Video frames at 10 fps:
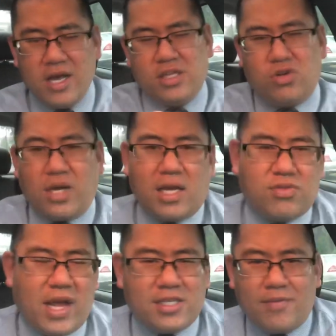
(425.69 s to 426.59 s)
So Canucks
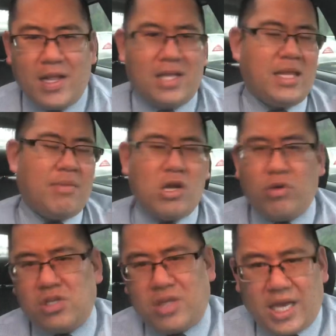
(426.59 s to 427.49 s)
fans, let me know
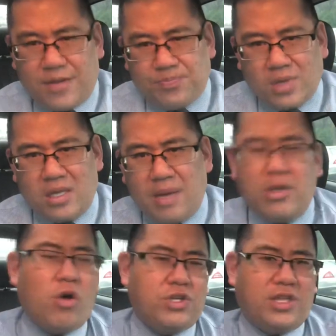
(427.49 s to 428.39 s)
what you think. Let me
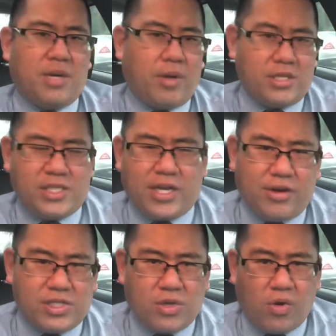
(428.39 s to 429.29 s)
know what you think about the
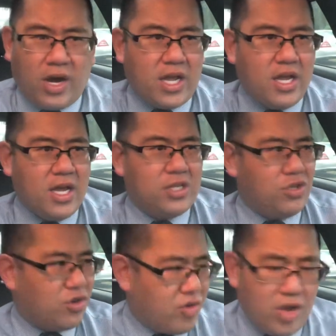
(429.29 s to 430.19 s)
secondary scoring.
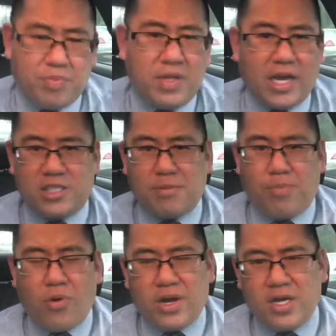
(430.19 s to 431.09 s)
Do you agree with me that it's
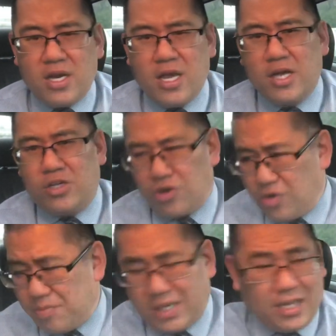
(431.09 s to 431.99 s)
important? Do you agree
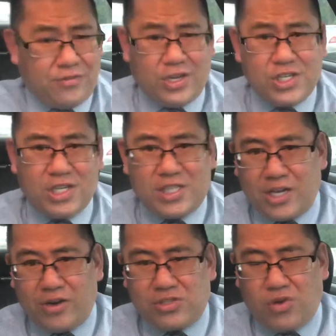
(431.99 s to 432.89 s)
with my definition of
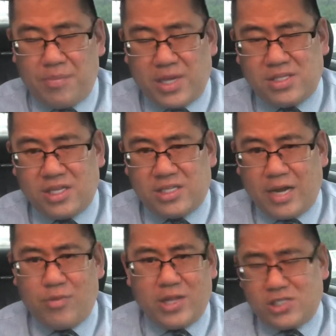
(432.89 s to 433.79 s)
secondary scoring? Basically, it's
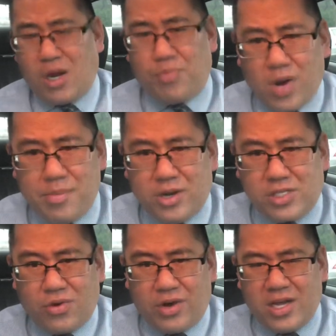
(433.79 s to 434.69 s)
anyone that's not primary
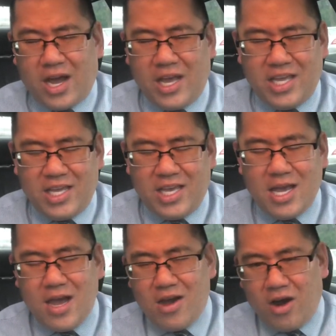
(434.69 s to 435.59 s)
scoring, i.e.
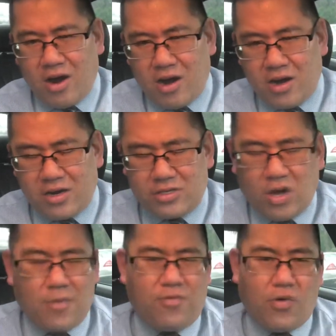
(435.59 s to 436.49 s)
our
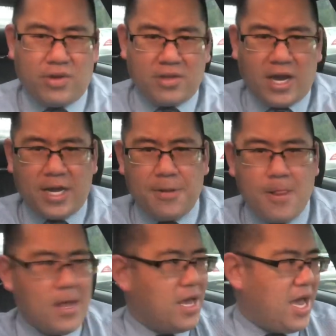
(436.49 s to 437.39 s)
top forward line.
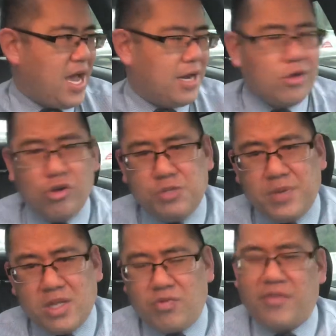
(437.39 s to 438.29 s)
And who's
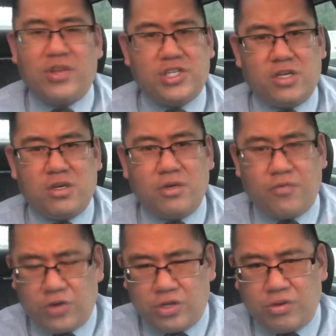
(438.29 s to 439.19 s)
being the revelation
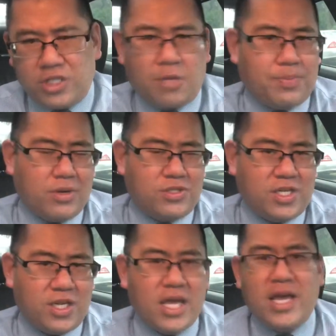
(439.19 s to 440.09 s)
for you? Is it
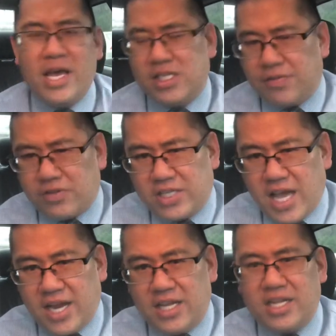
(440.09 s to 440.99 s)
Pearson? Is it
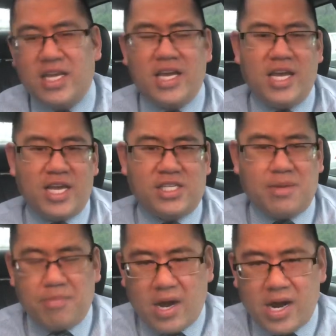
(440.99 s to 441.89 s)
Virtanen? Is it
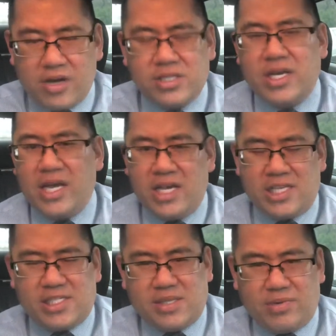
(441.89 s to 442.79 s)
Myers? Is
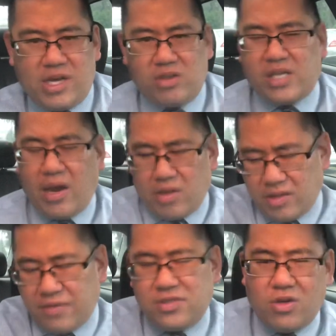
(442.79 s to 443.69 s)
it someone else? I would
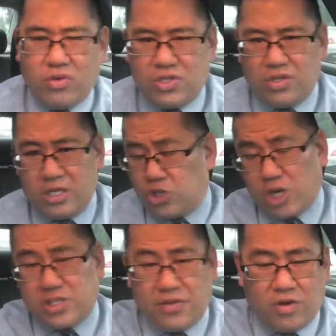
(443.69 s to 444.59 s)
love to know what you think.
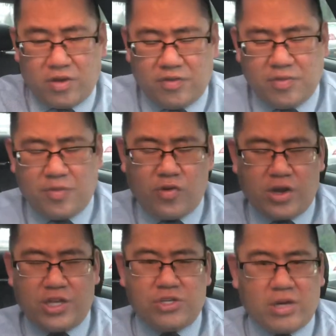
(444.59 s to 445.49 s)
Josh Levo, even before he
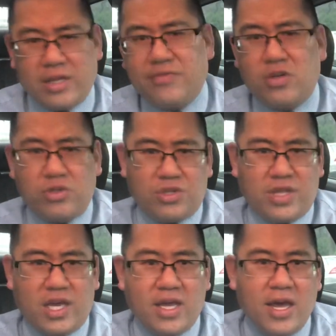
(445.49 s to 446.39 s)
got injured. I'd love to know what you
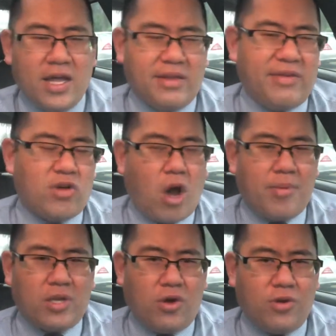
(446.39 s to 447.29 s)
think. Leave a
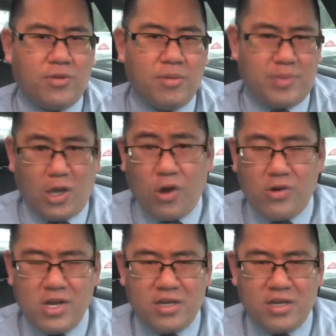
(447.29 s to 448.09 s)
comment below.